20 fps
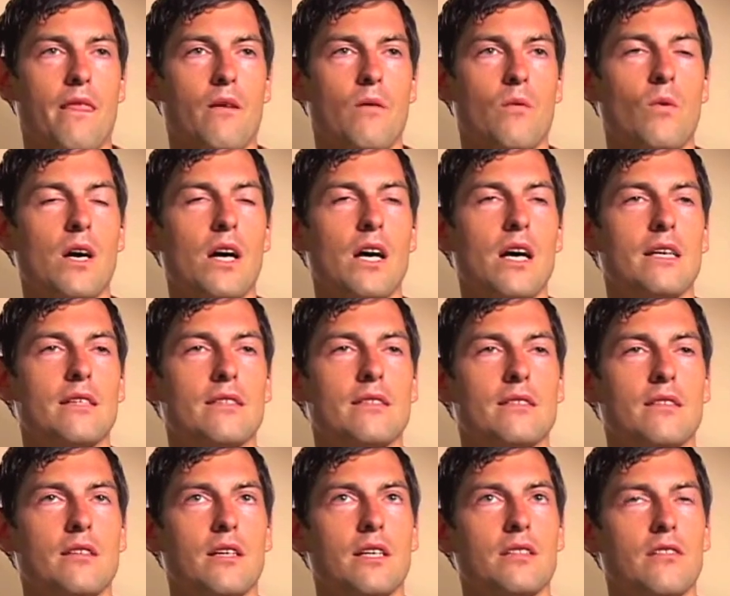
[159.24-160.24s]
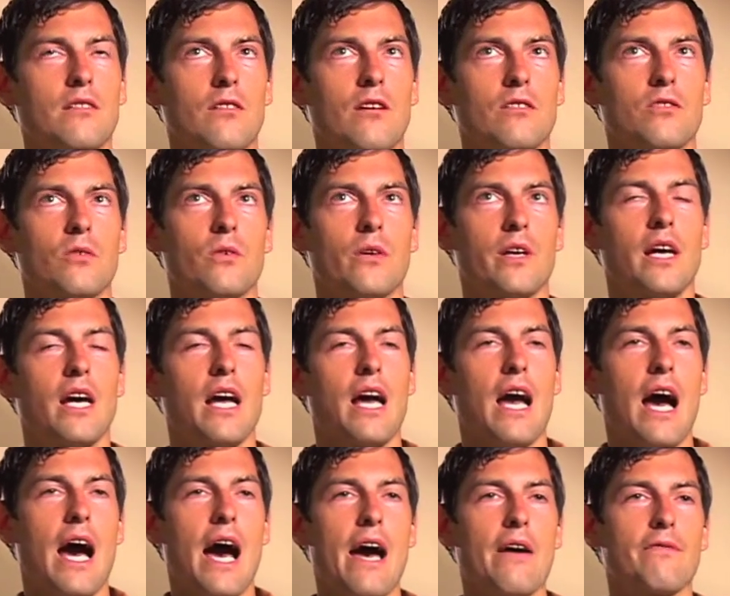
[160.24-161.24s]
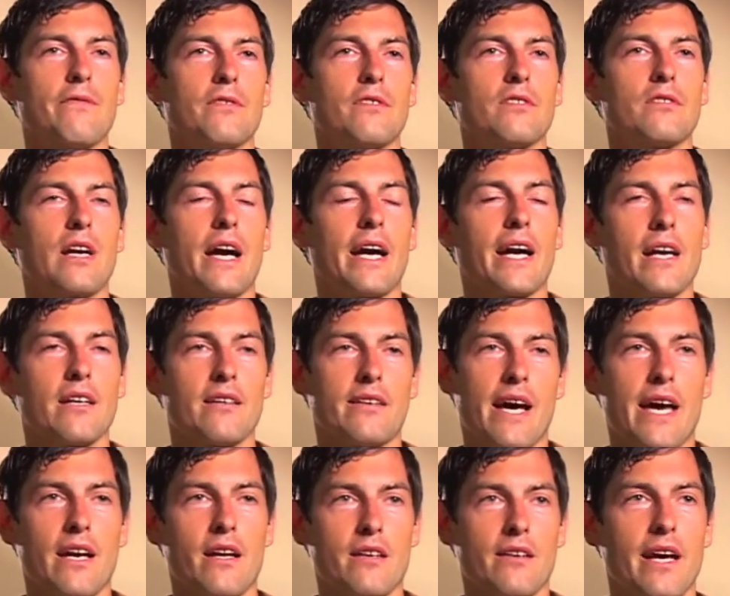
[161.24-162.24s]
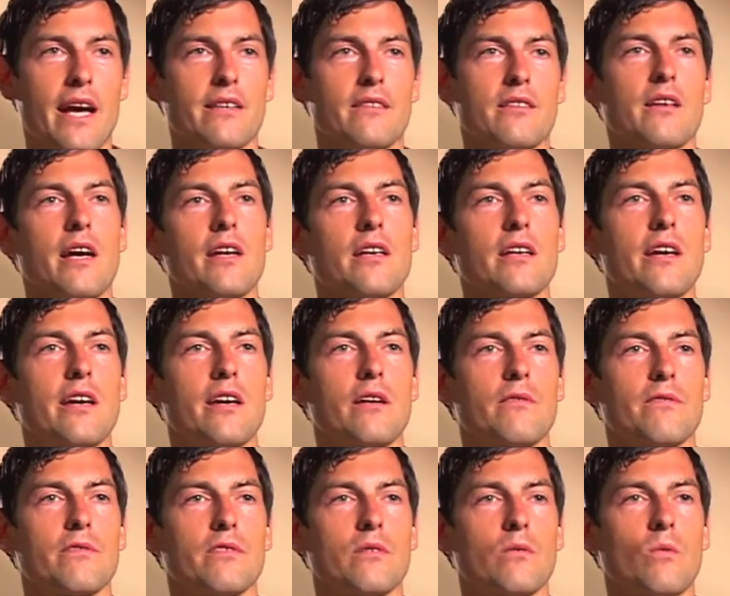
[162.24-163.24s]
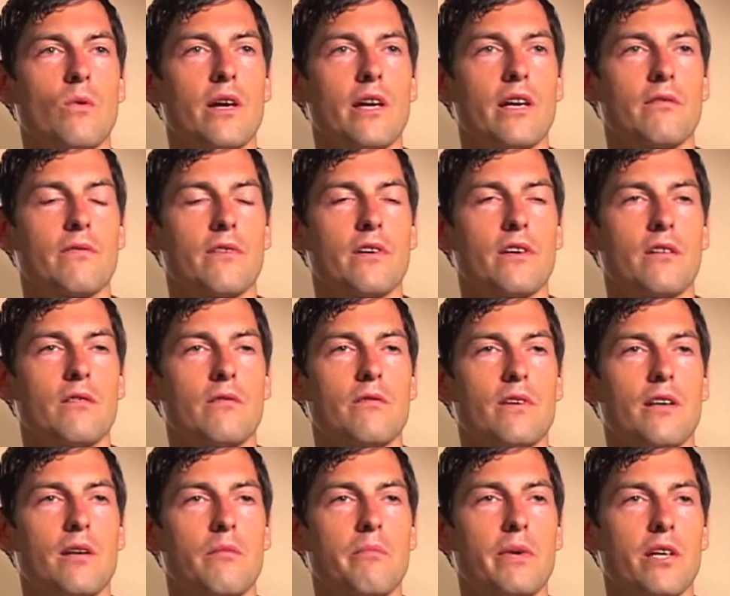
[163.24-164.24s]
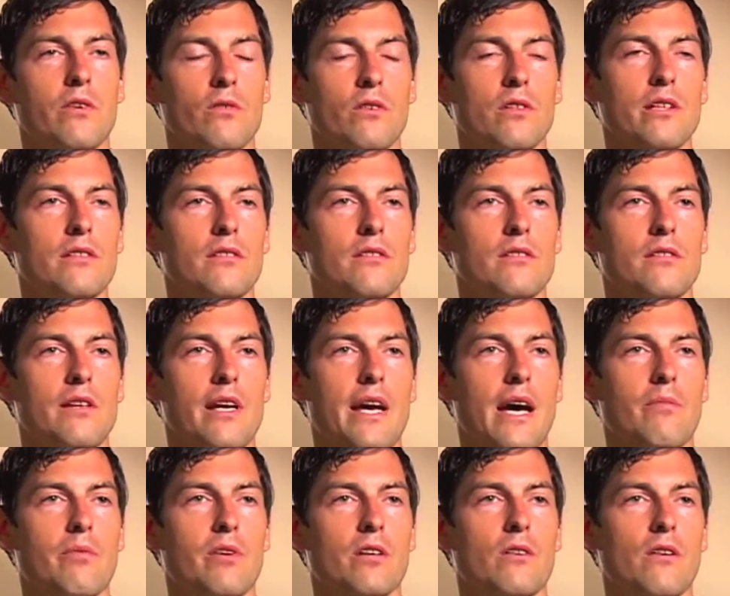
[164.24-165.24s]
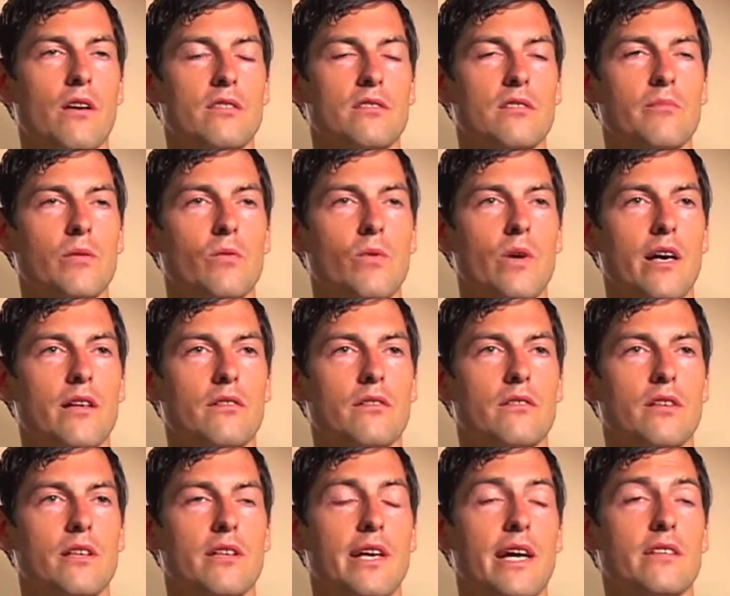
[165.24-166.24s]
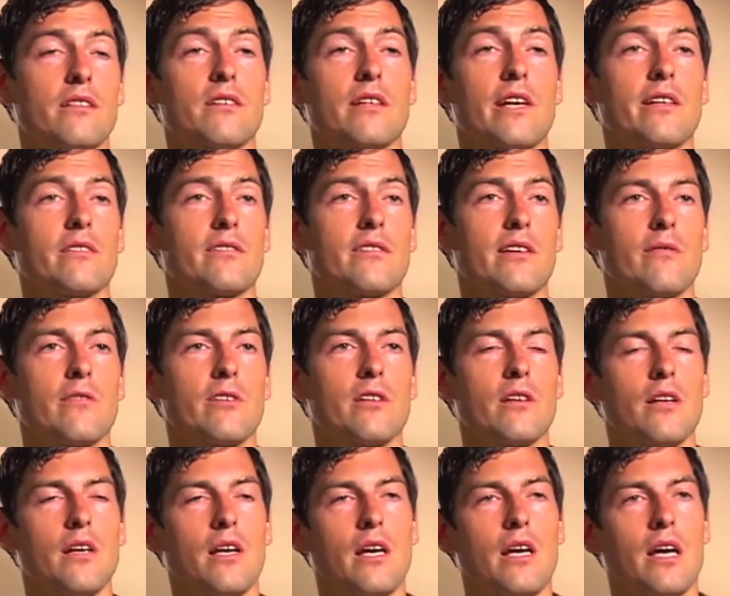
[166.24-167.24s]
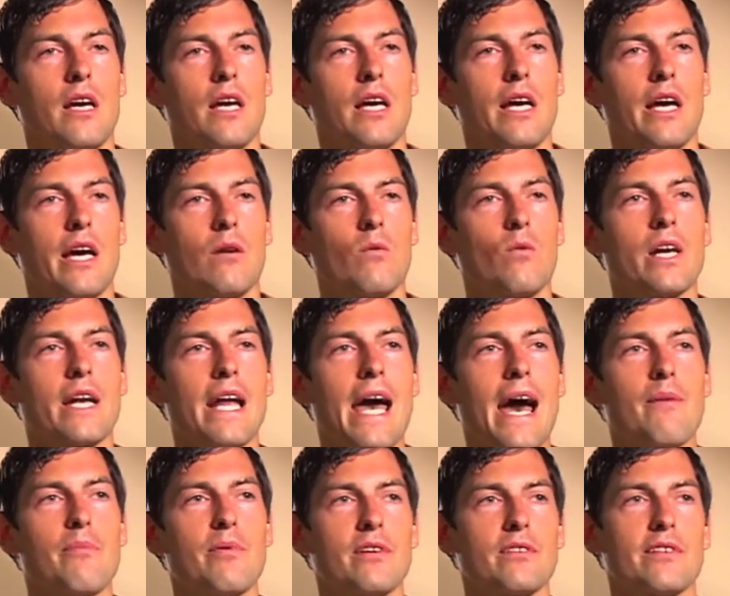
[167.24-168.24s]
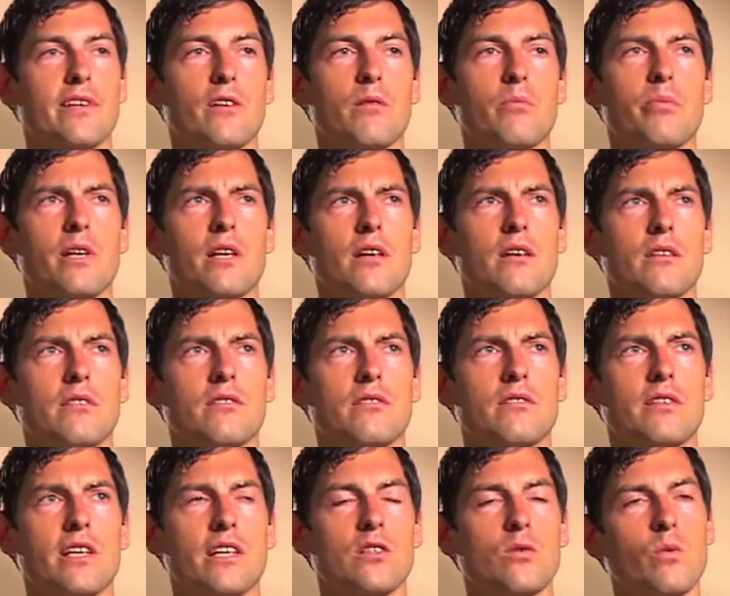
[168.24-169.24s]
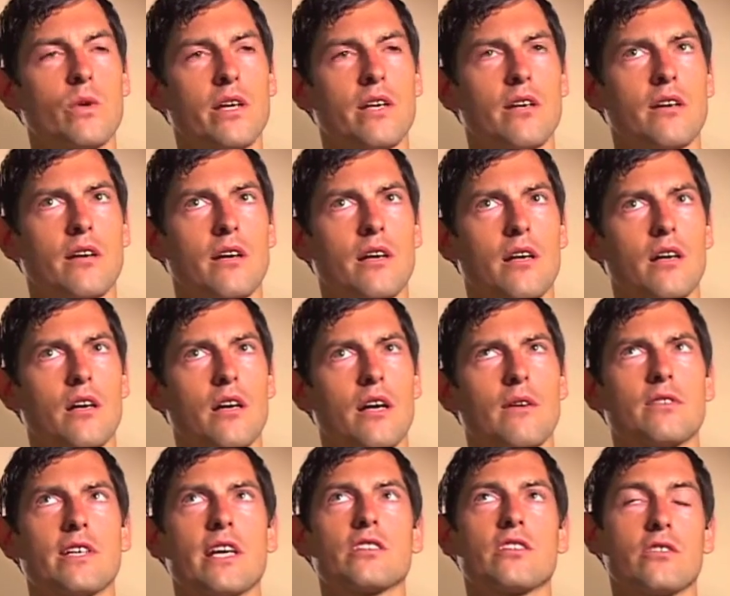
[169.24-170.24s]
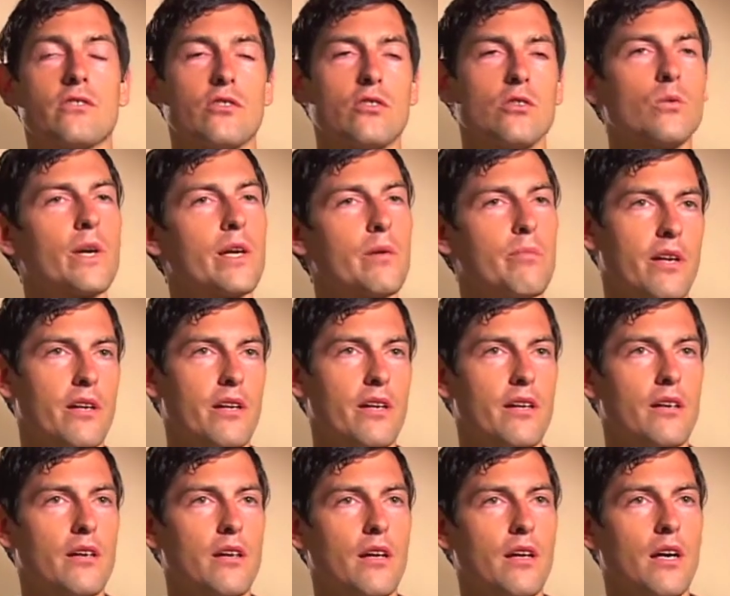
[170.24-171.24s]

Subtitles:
Well, that's a long story. I got indicted in 1998 for a wave of mink releases that happened across the Midwest in 1997. And what had happened is there had been a 6-week, it was actually a 2-week period